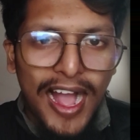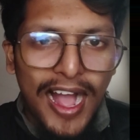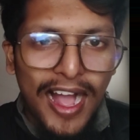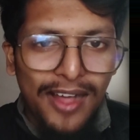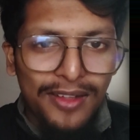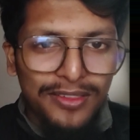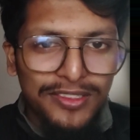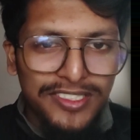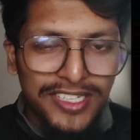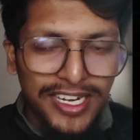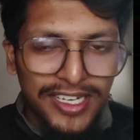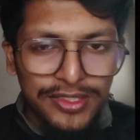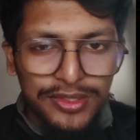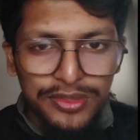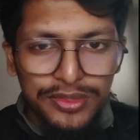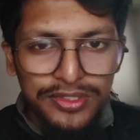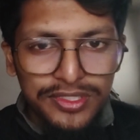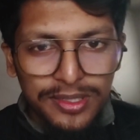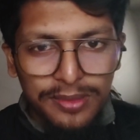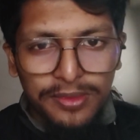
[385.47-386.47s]
I'll try
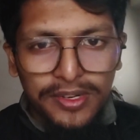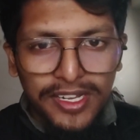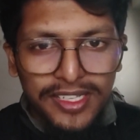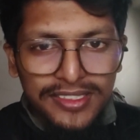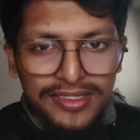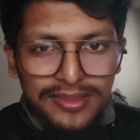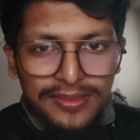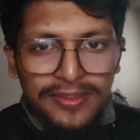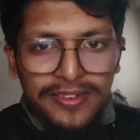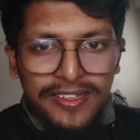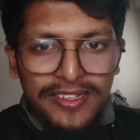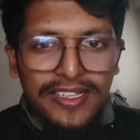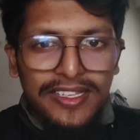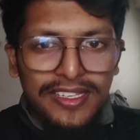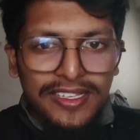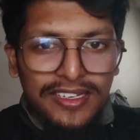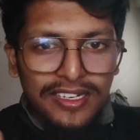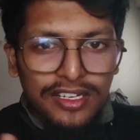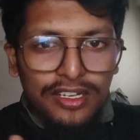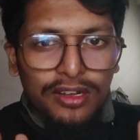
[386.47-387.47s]
to summarize
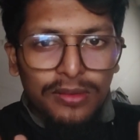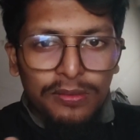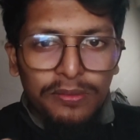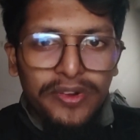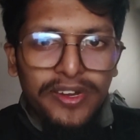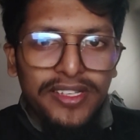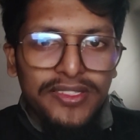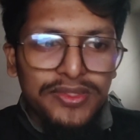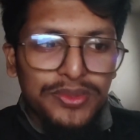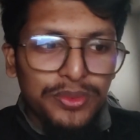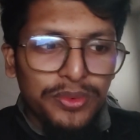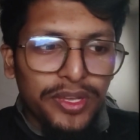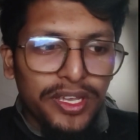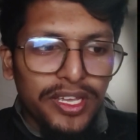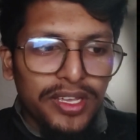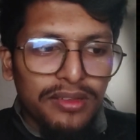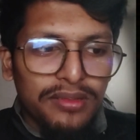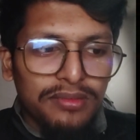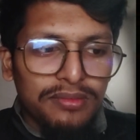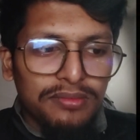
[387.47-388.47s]
everything in a compressed
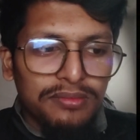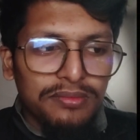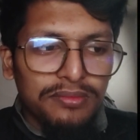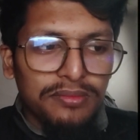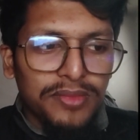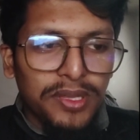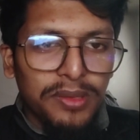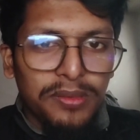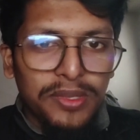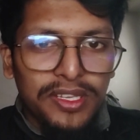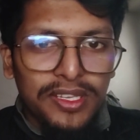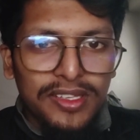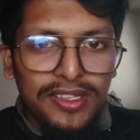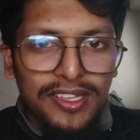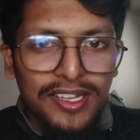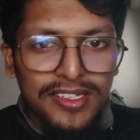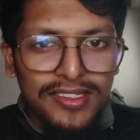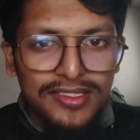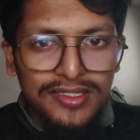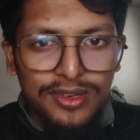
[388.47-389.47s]
way. Maybe
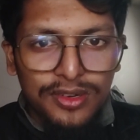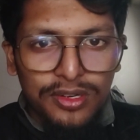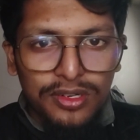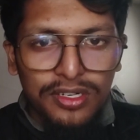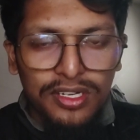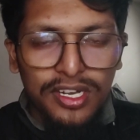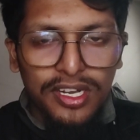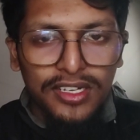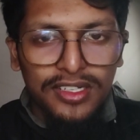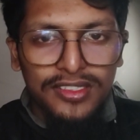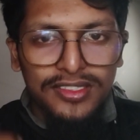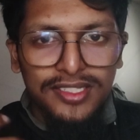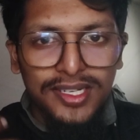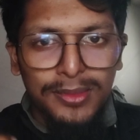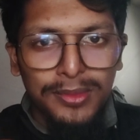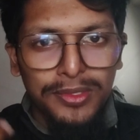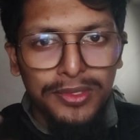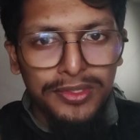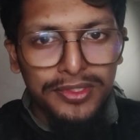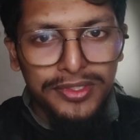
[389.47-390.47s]
that's not
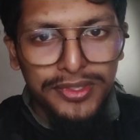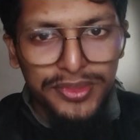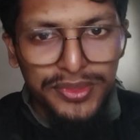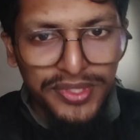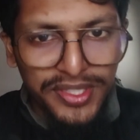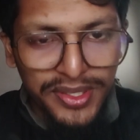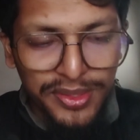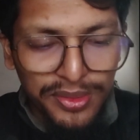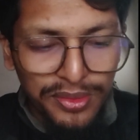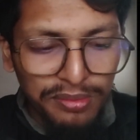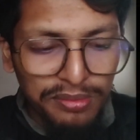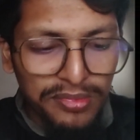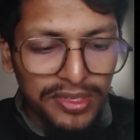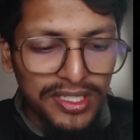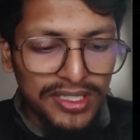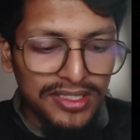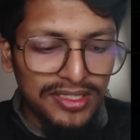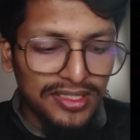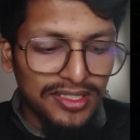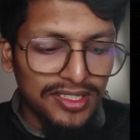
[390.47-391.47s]
understandable to you, but
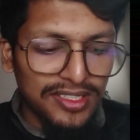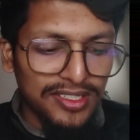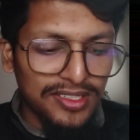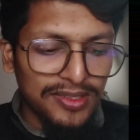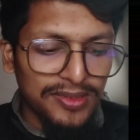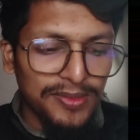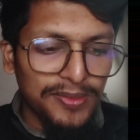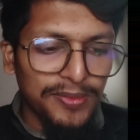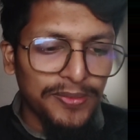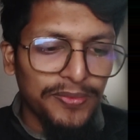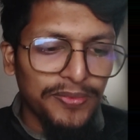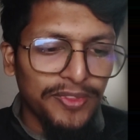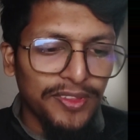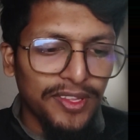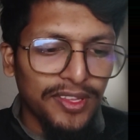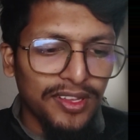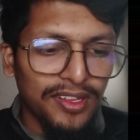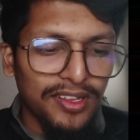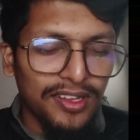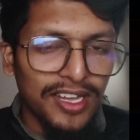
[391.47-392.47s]

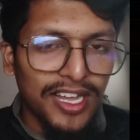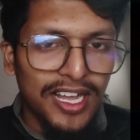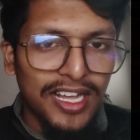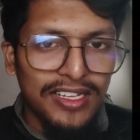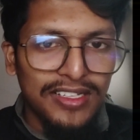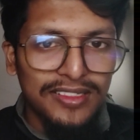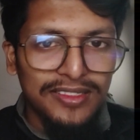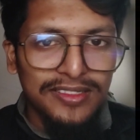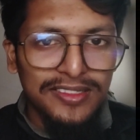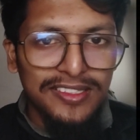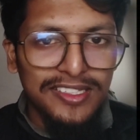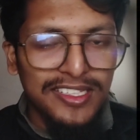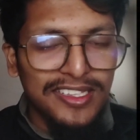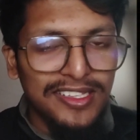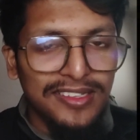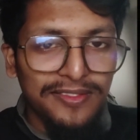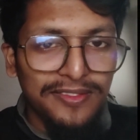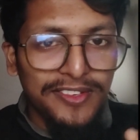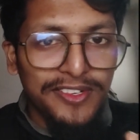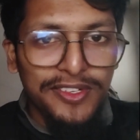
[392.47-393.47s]

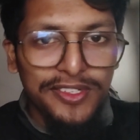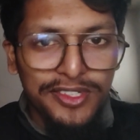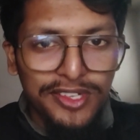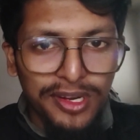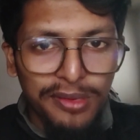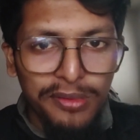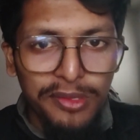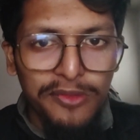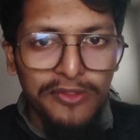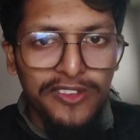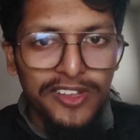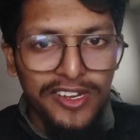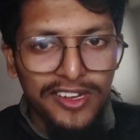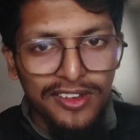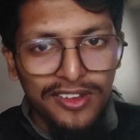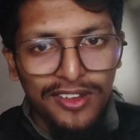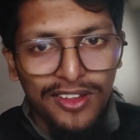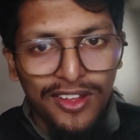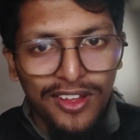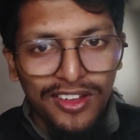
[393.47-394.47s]
the video is gonna be very
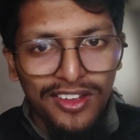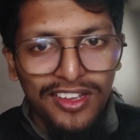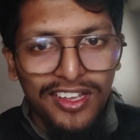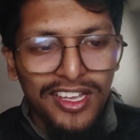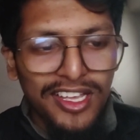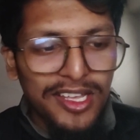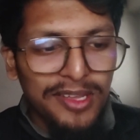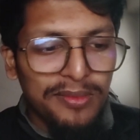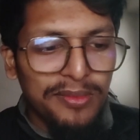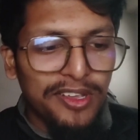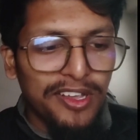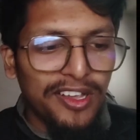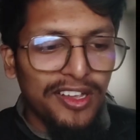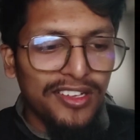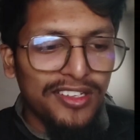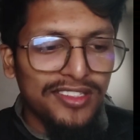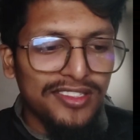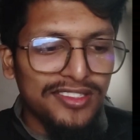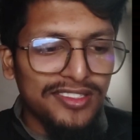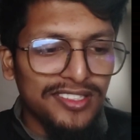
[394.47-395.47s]
long
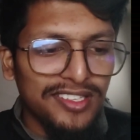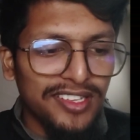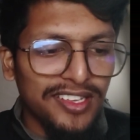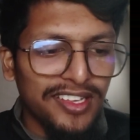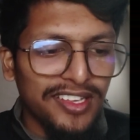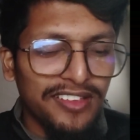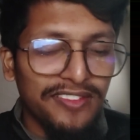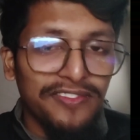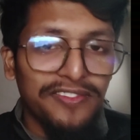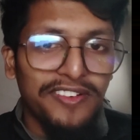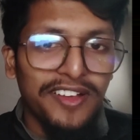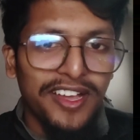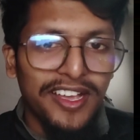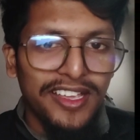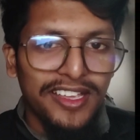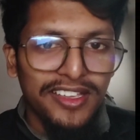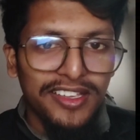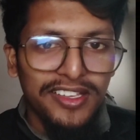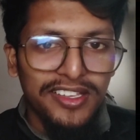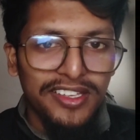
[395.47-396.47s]
because if
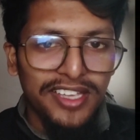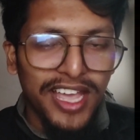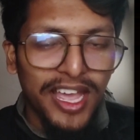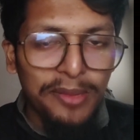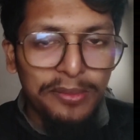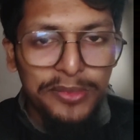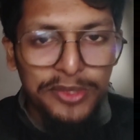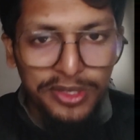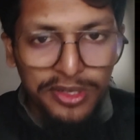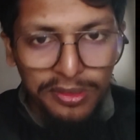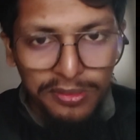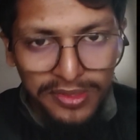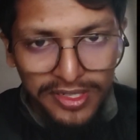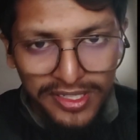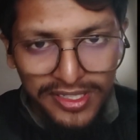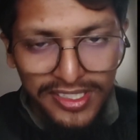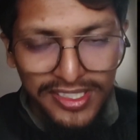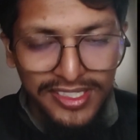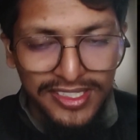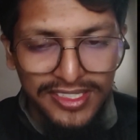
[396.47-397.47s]
I have to complete
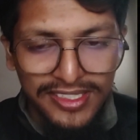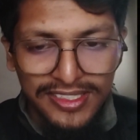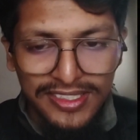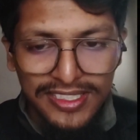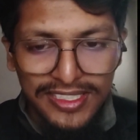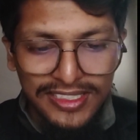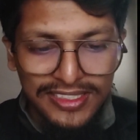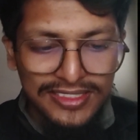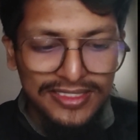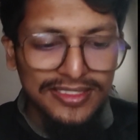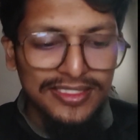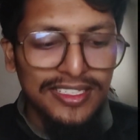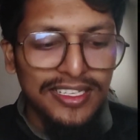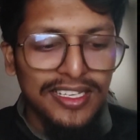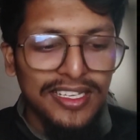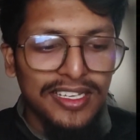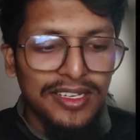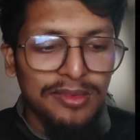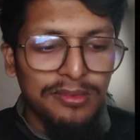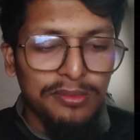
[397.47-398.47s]
this
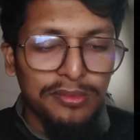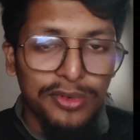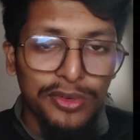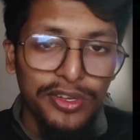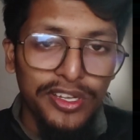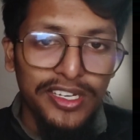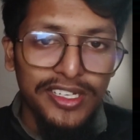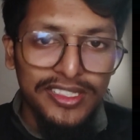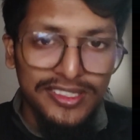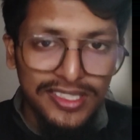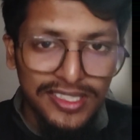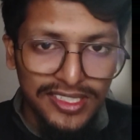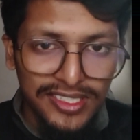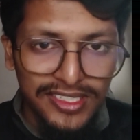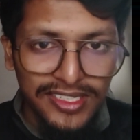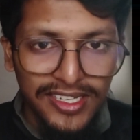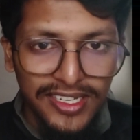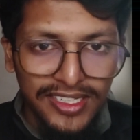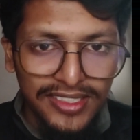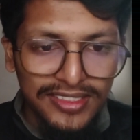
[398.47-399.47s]
book in 30
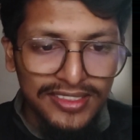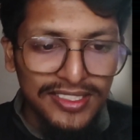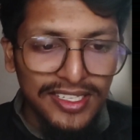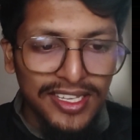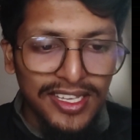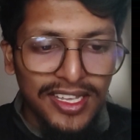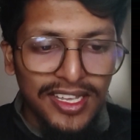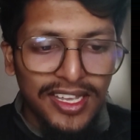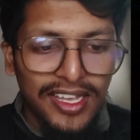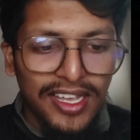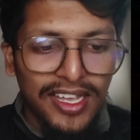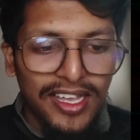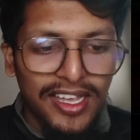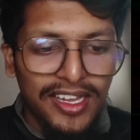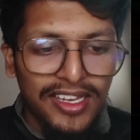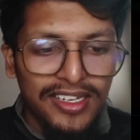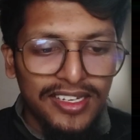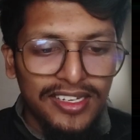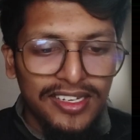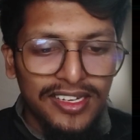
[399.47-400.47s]
days,
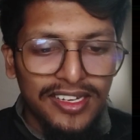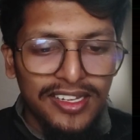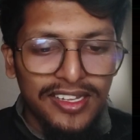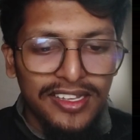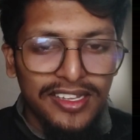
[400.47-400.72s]
and